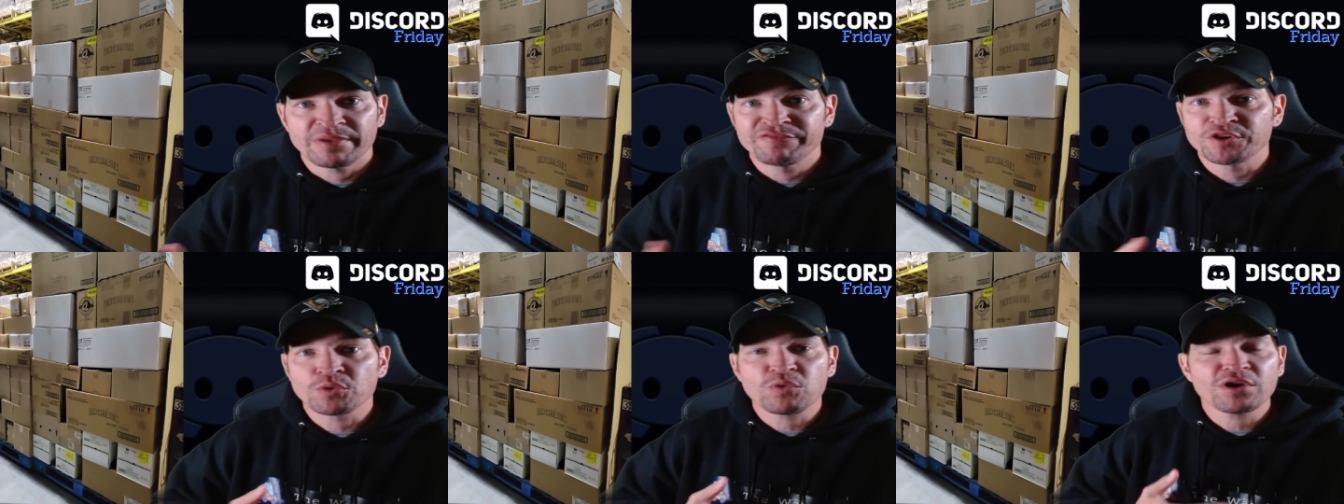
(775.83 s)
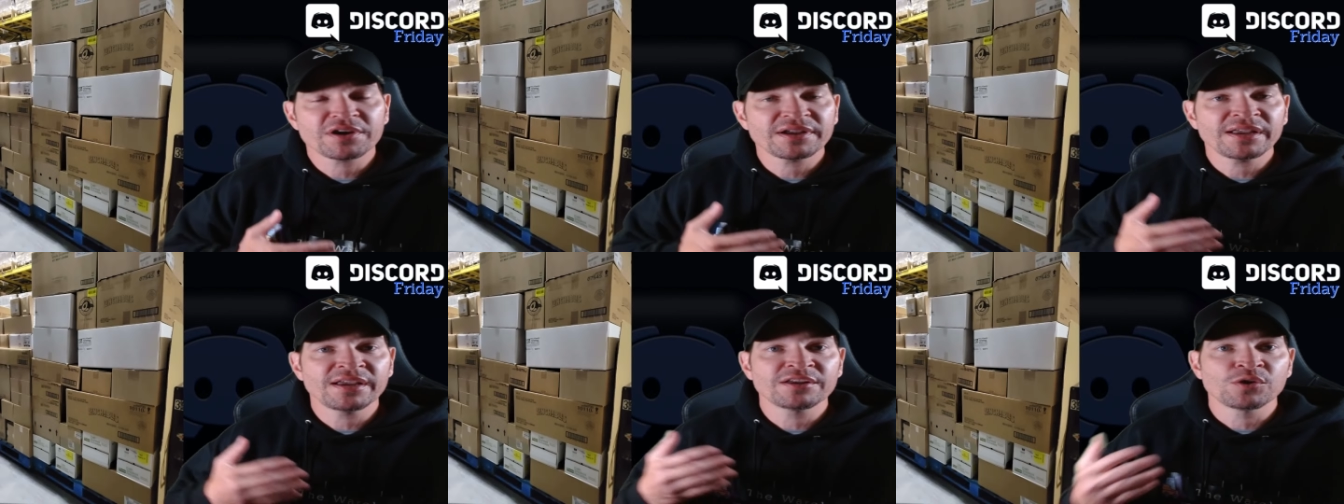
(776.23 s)
If you're
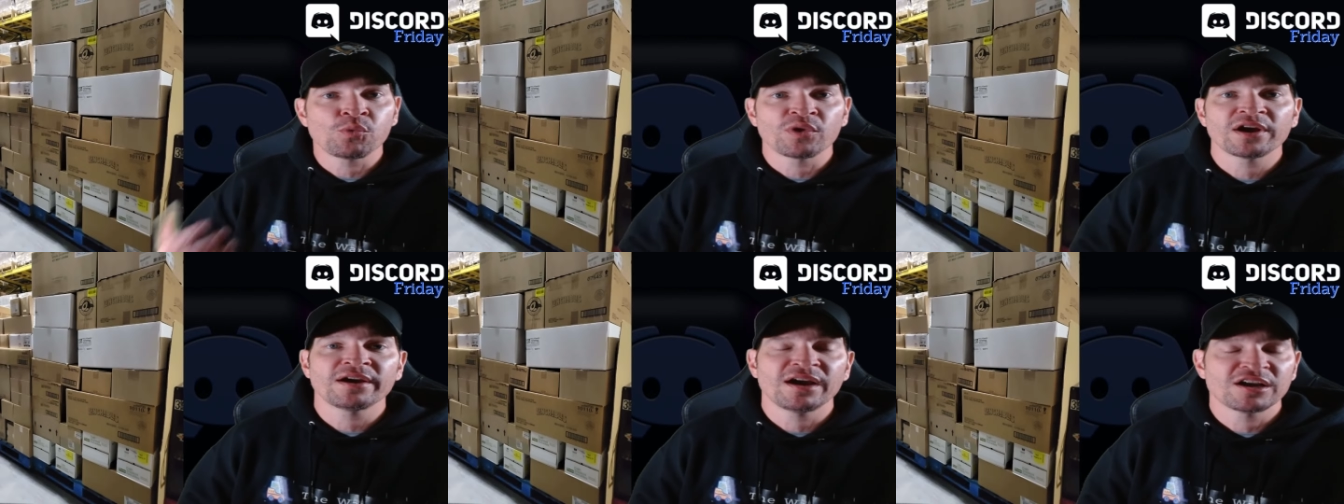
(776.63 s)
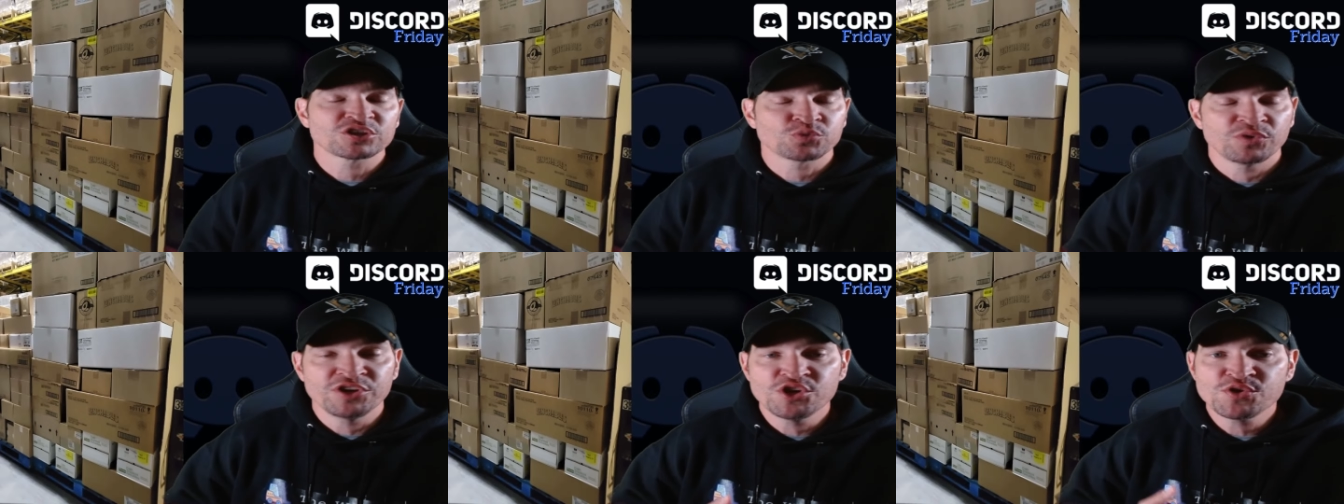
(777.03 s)
working in a
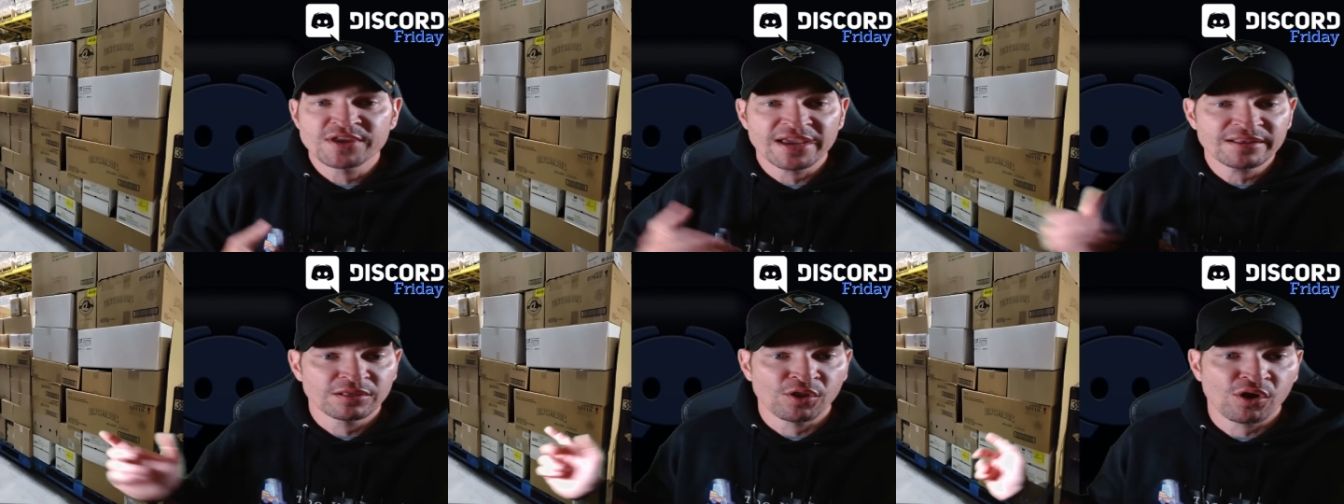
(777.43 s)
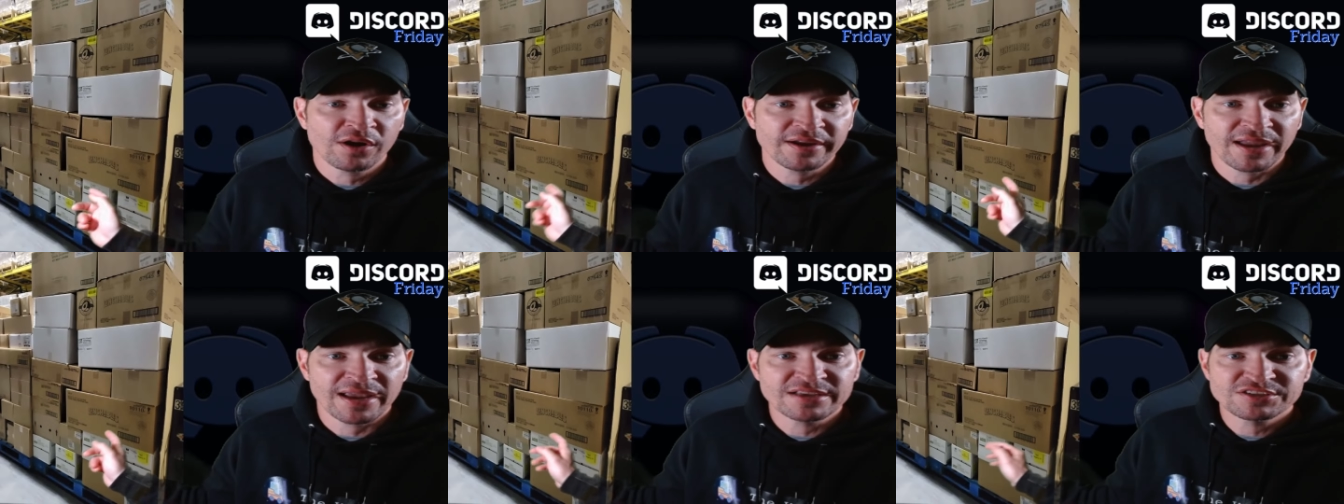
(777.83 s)
warehouse where you get
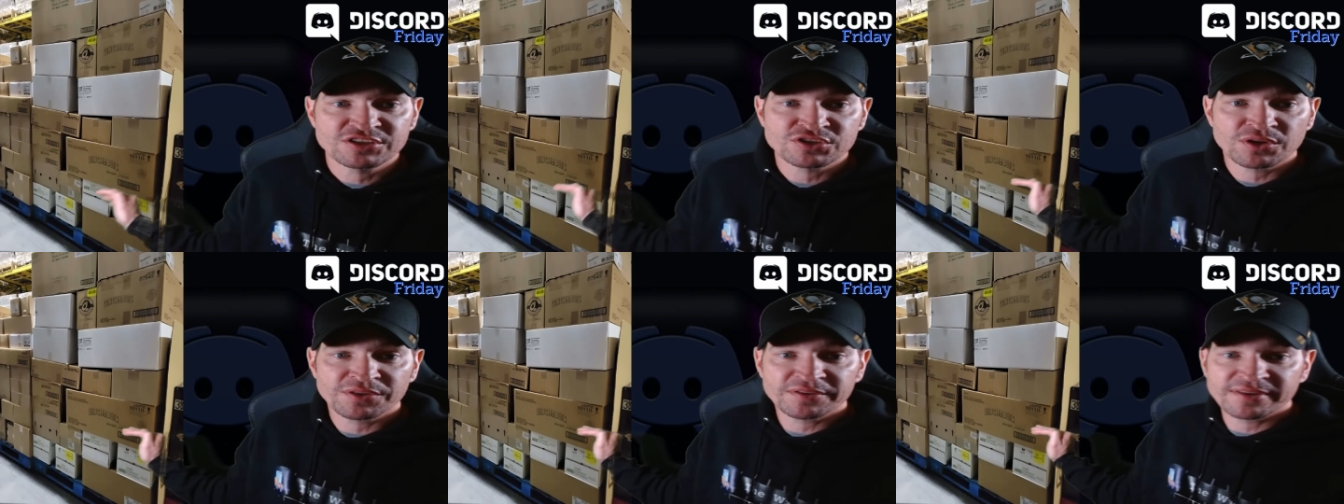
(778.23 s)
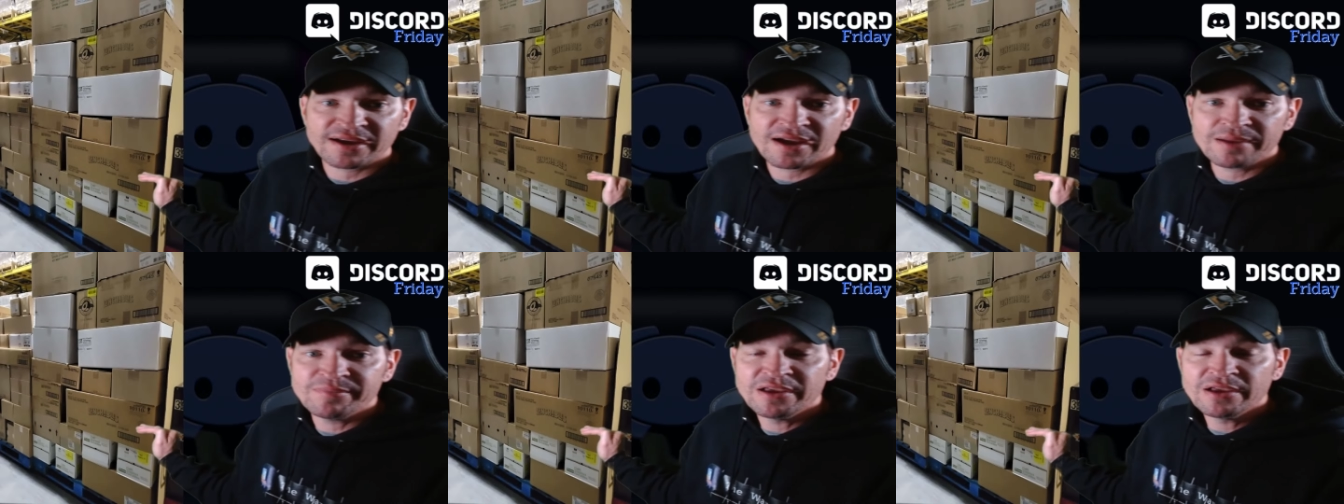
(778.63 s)
long cases all the
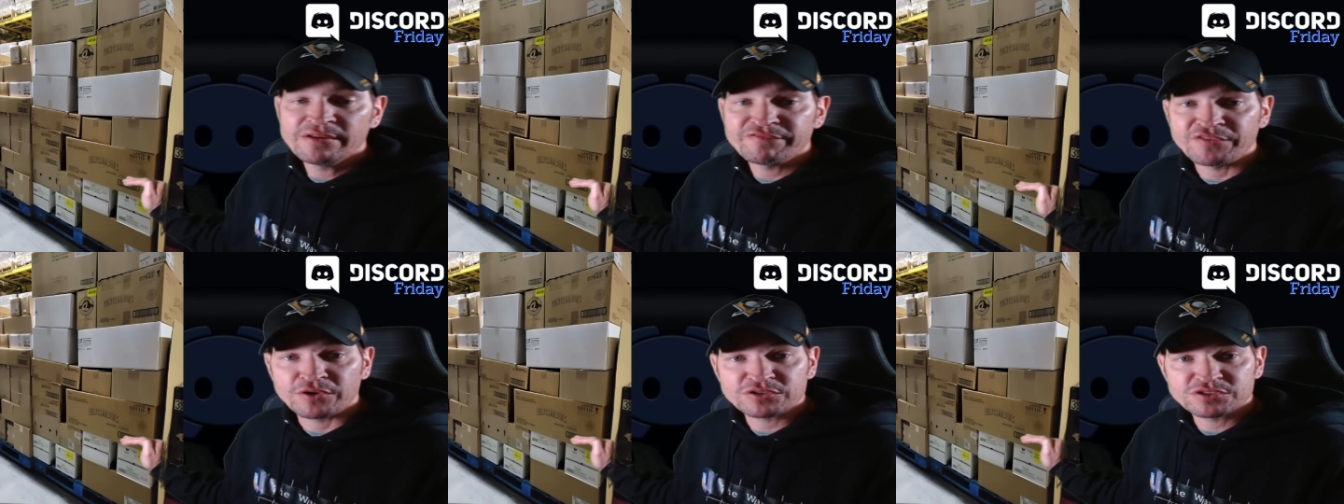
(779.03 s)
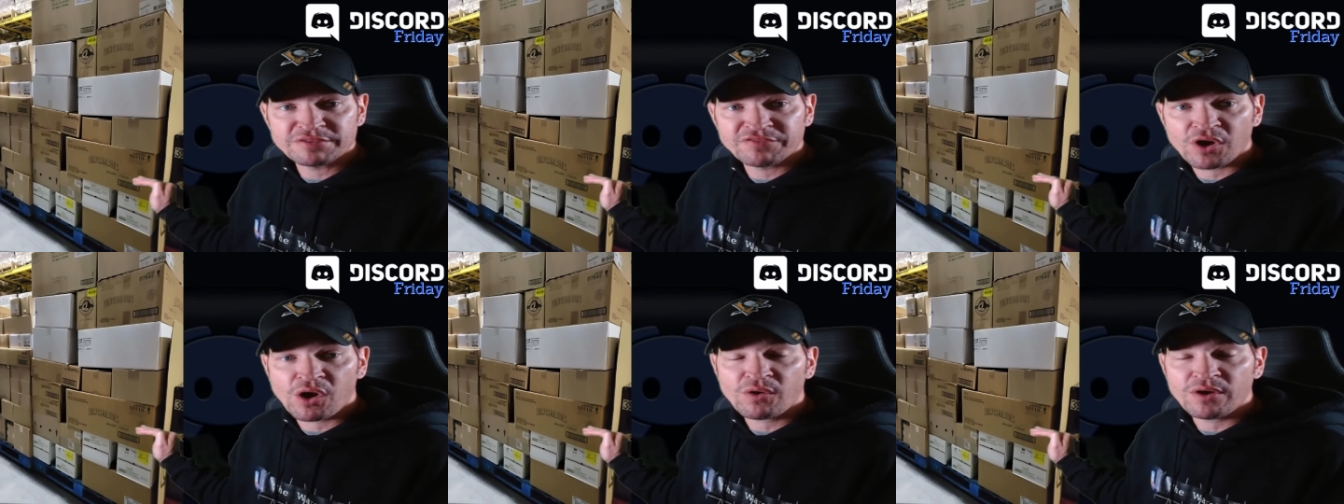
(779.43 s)
time, first
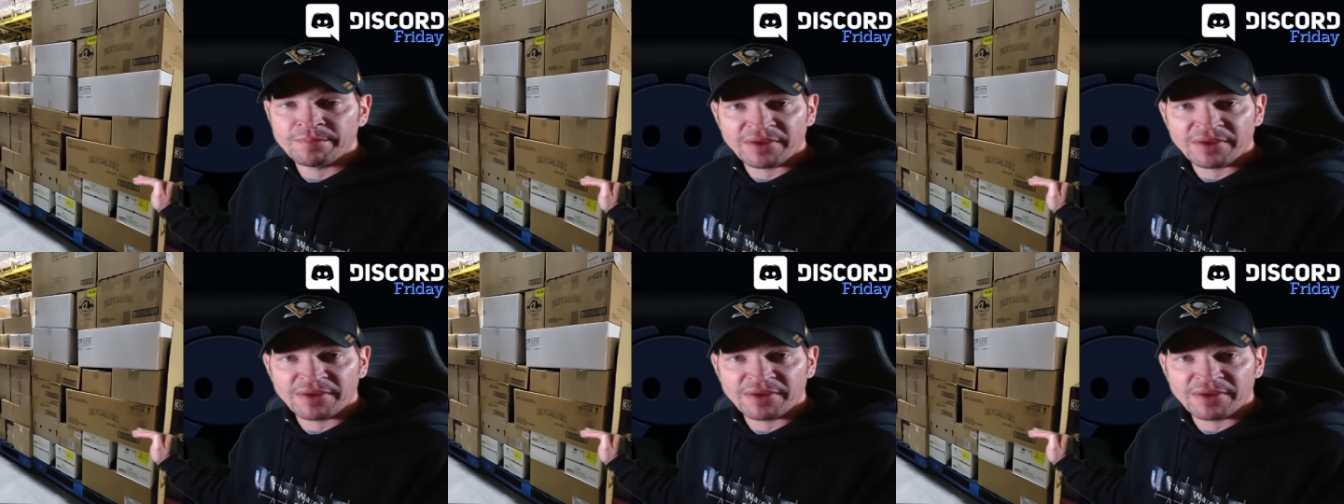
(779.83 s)
of all, in